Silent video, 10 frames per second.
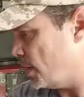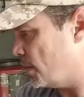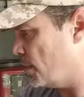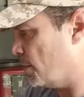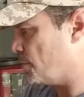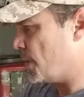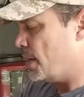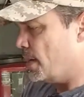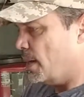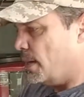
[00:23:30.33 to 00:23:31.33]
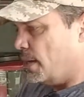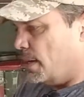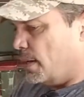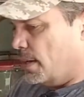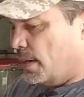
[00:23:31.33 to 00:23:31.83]
and I'm
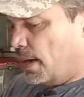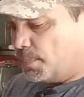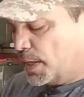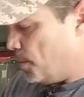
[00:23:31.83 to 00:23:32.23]
thinking